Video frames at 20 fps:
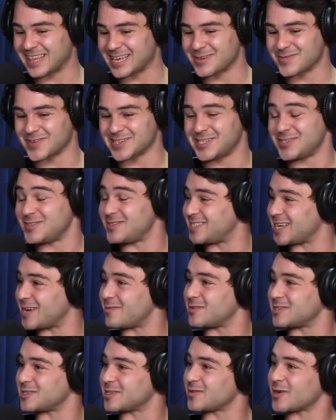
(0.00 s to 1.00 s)
think what you said
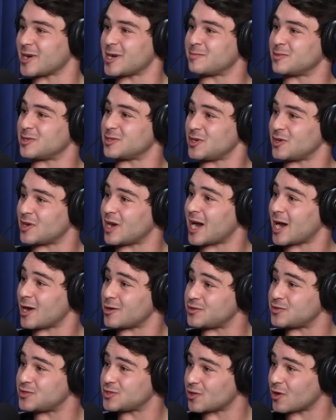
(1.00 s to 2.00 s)
was incredible, you know, how
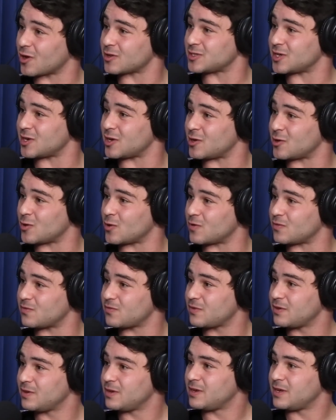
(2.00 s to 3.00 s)
you started it
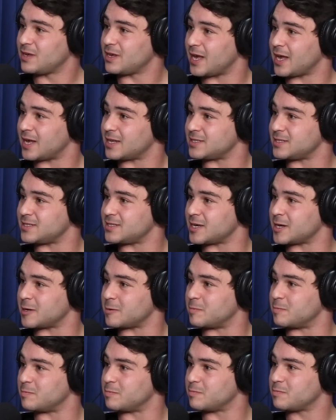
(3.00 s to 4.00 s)
off. And
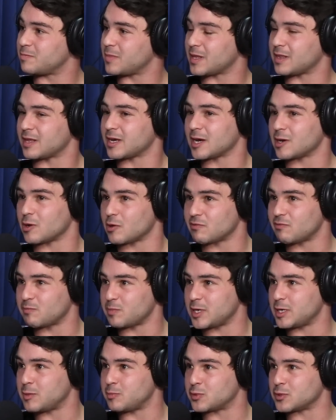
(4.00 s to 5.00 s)
I think a lot of
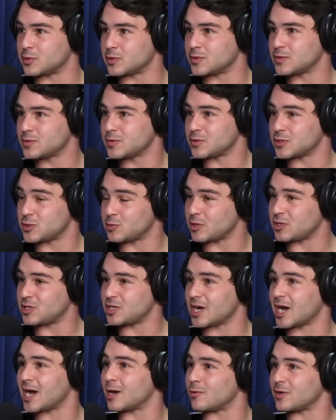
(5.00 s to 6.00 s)
people,
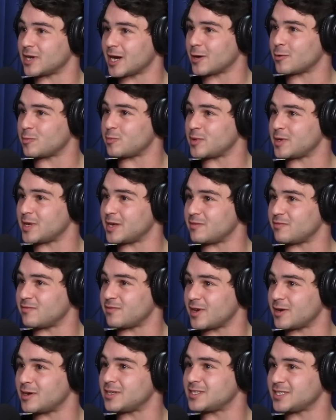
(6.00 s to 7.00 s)
especially I would be
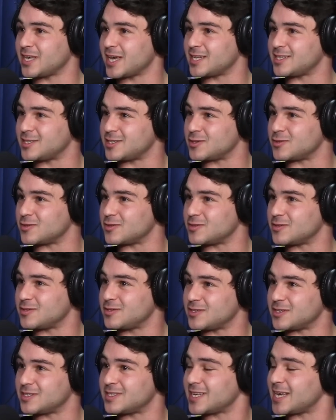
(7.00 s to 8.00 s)
very scared to
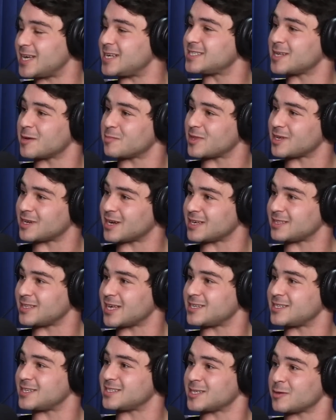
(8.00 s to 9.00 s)
say something like
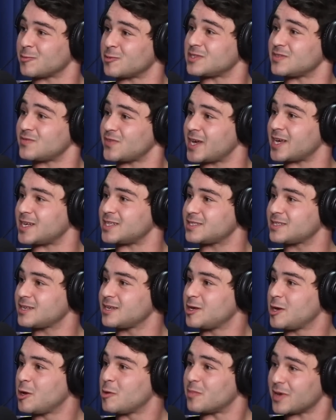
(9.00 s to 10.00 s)
that to someone's face.
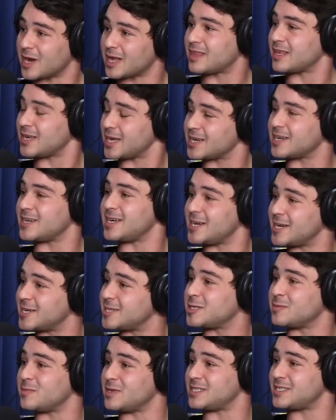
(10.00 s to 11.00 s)
But I think it
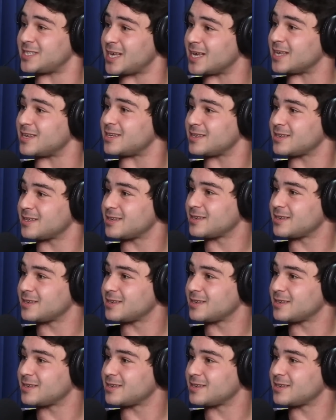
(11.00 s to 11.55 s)
needed to be said.